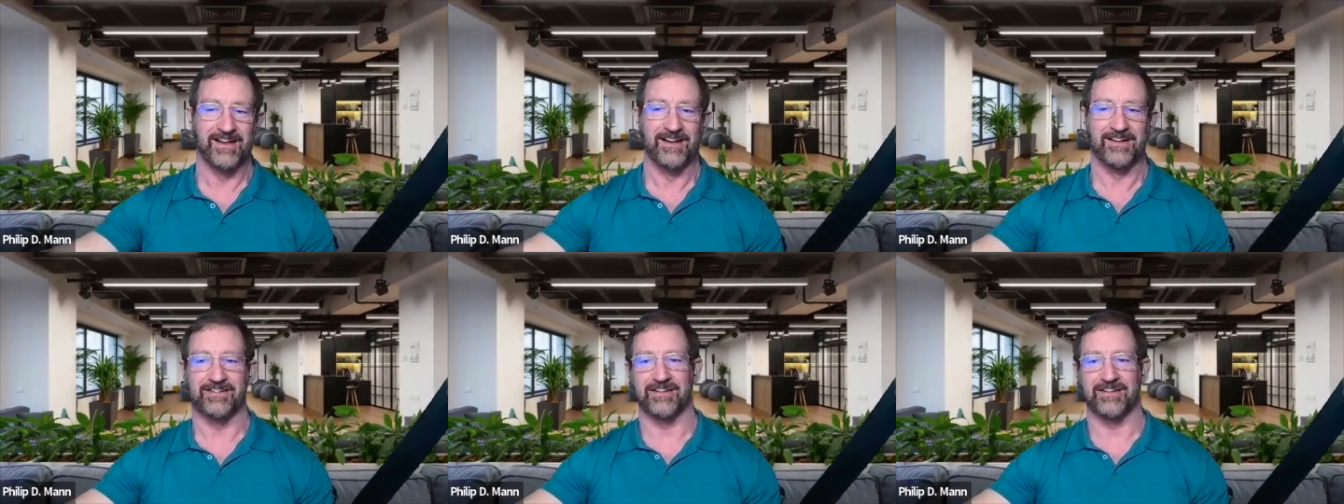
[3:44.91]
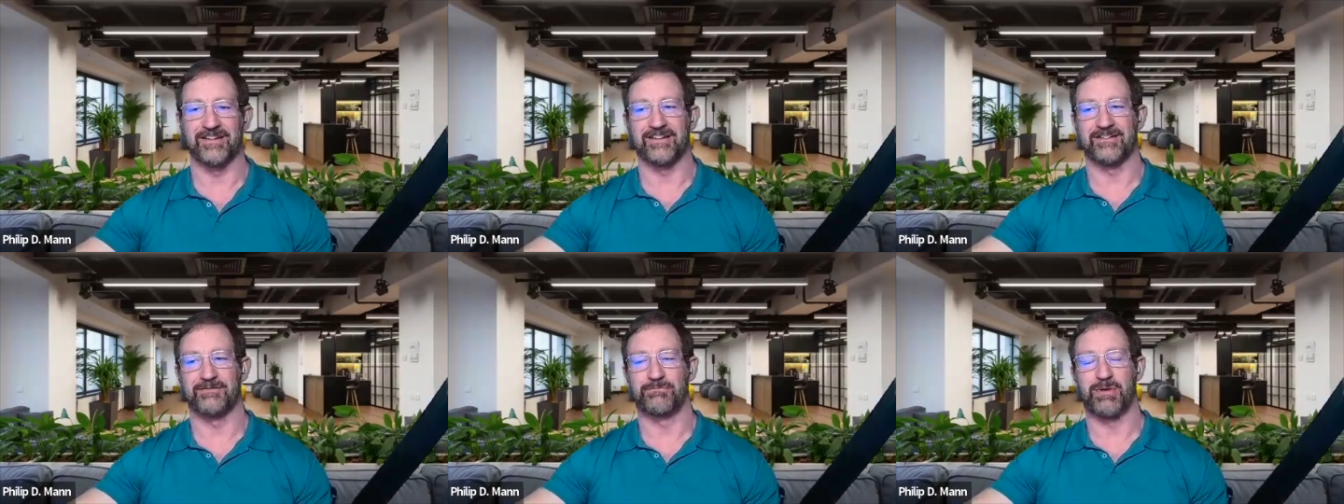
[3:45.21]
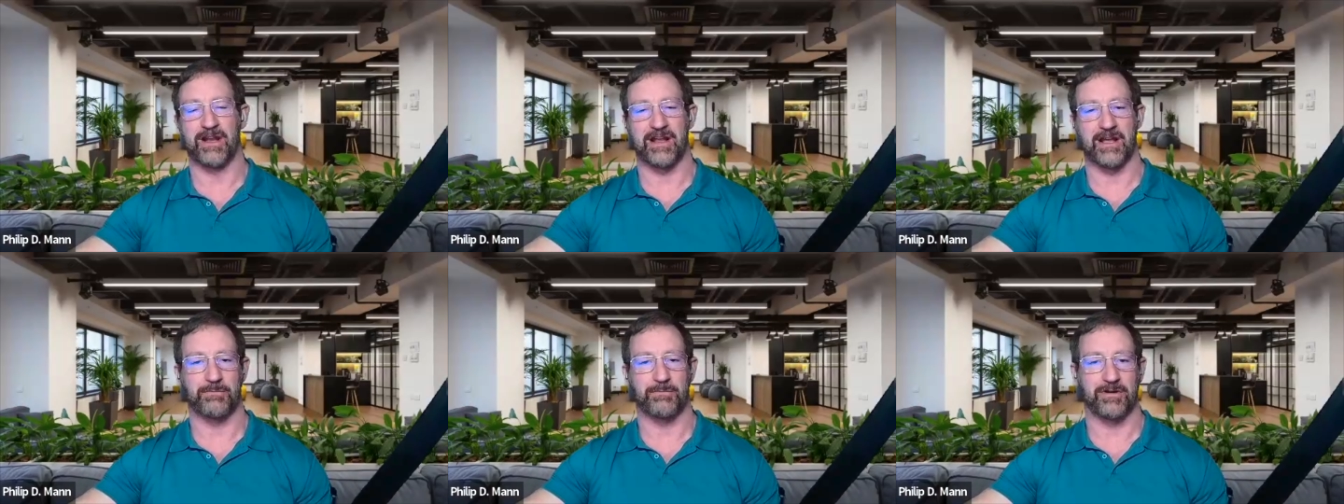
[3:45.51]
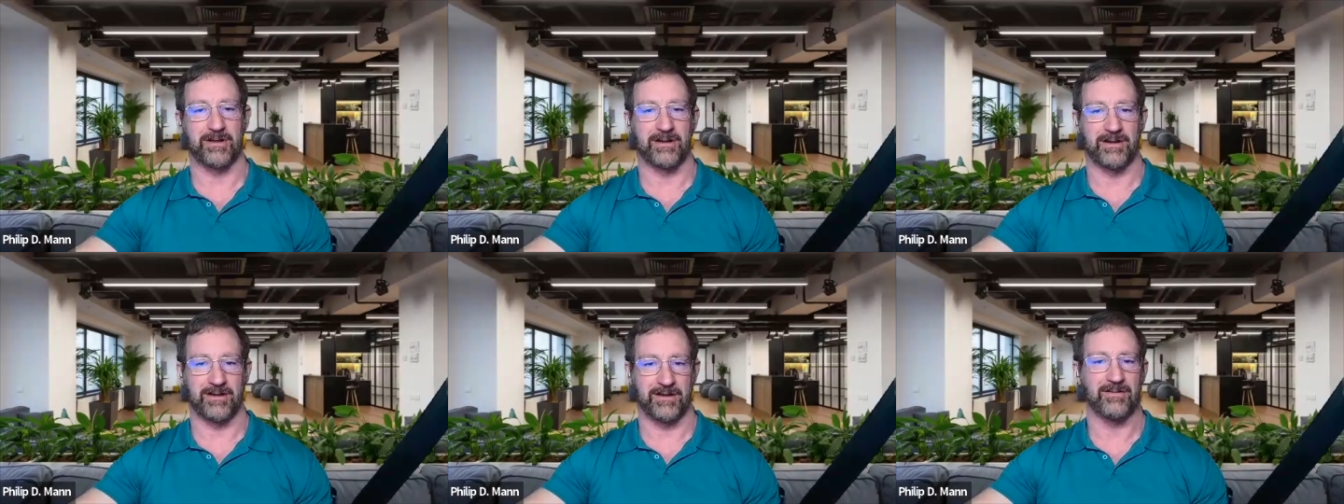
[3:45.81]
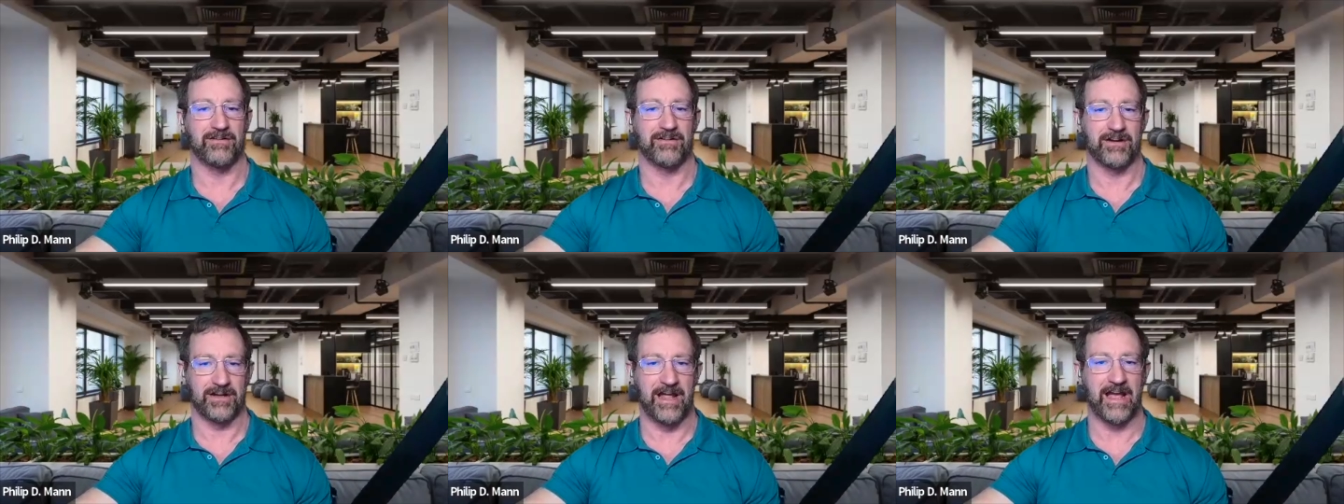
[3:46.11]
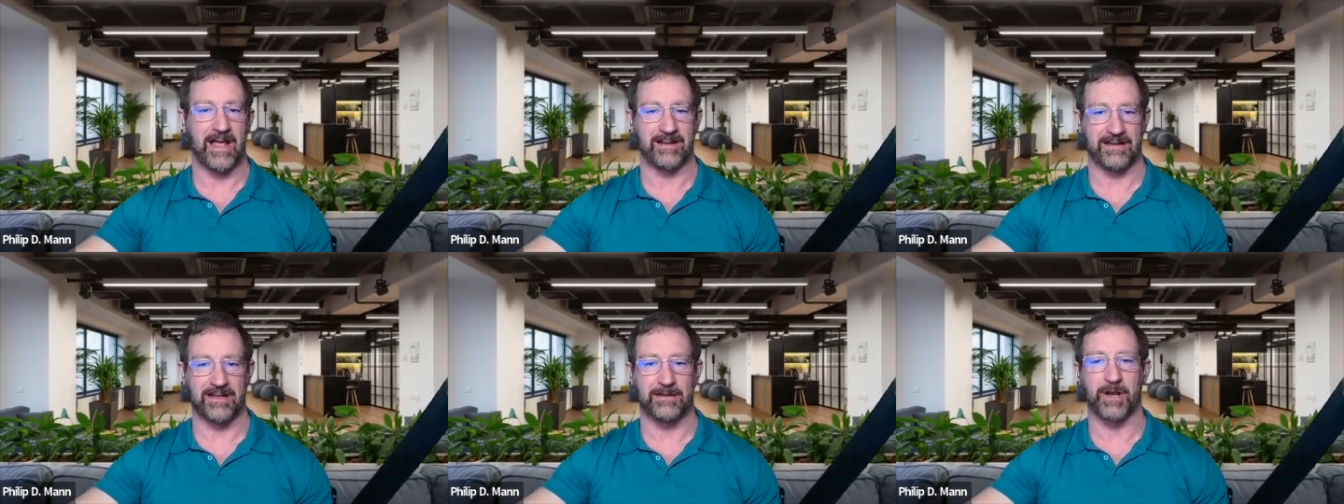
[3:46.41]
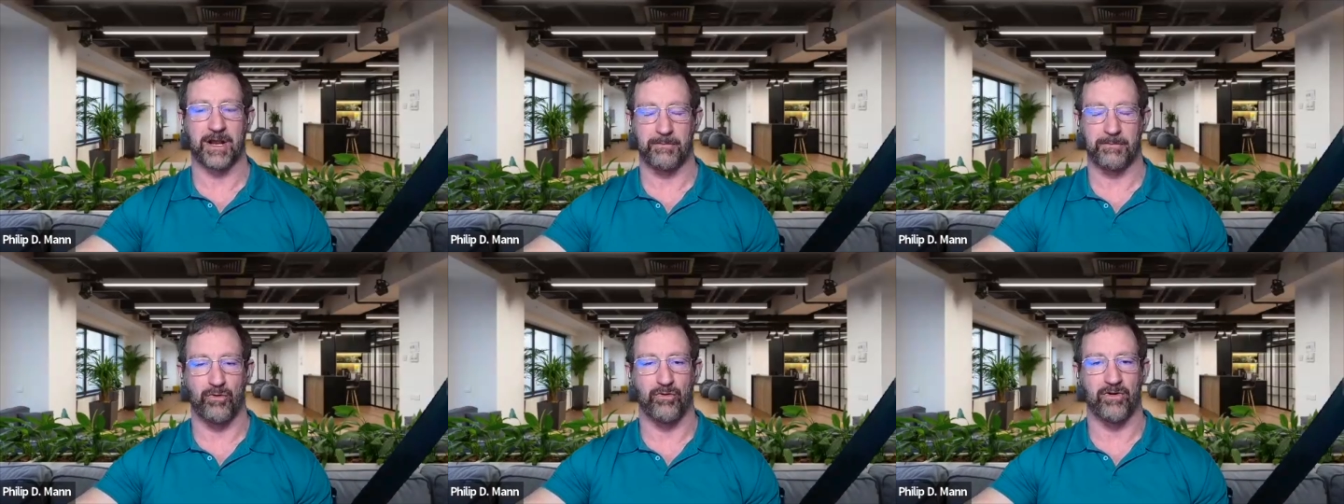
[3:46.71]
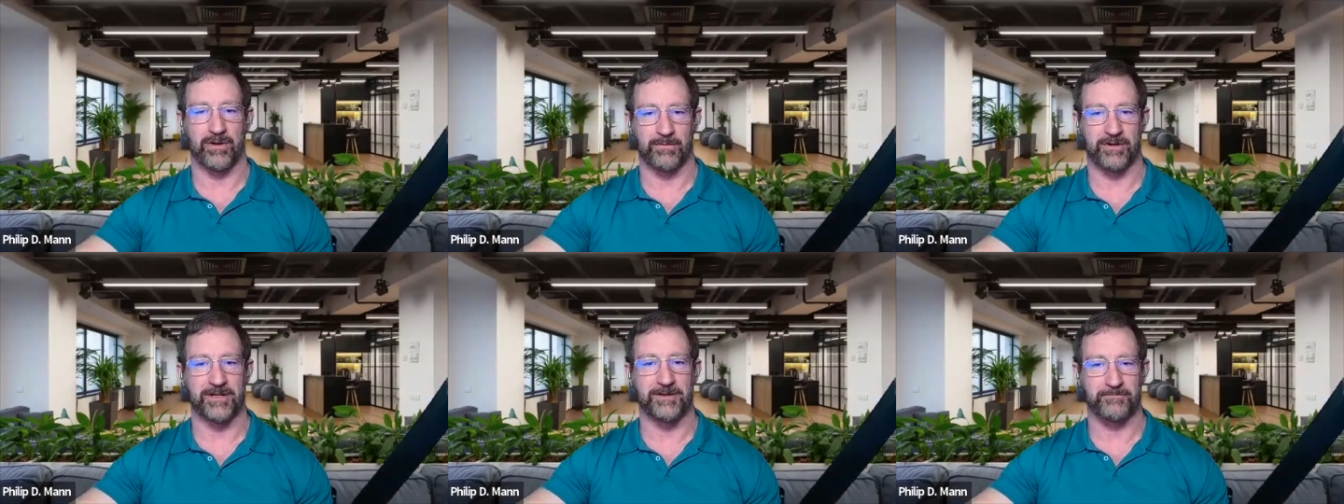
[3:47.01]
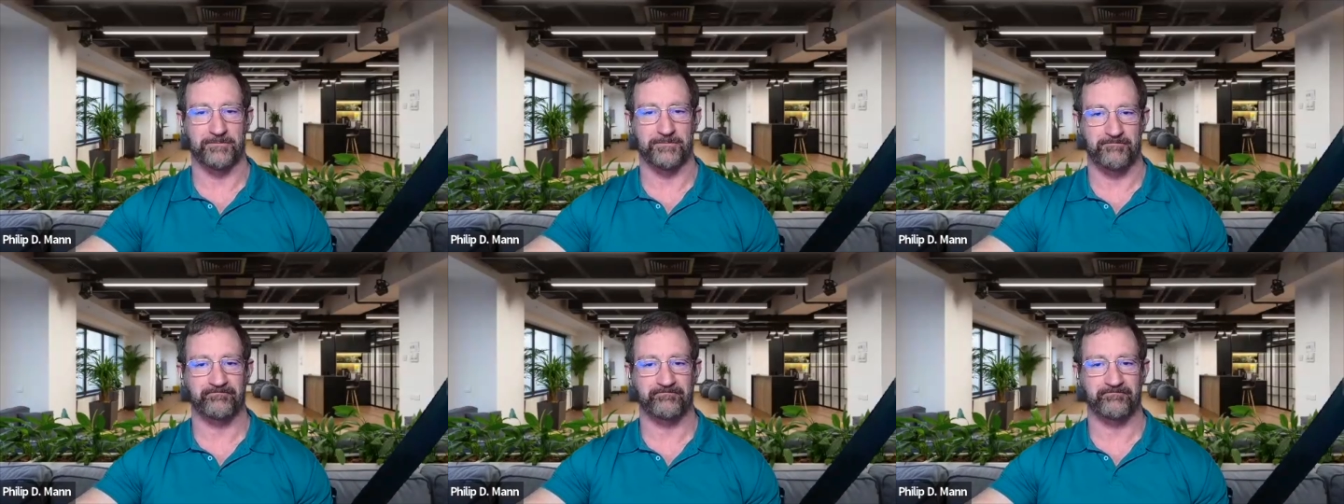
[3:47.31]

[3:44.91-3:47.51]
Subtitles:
to pick up an academic appointment.